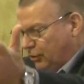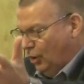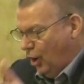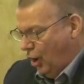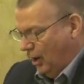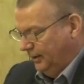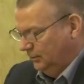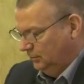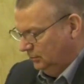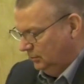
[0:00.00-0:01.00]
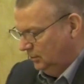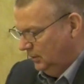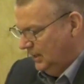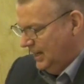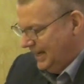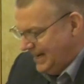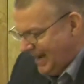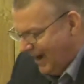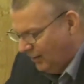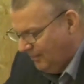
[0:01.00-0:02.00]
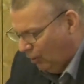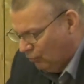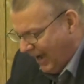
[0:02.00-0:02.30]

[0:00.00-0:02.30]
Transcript: the Lord. He held him on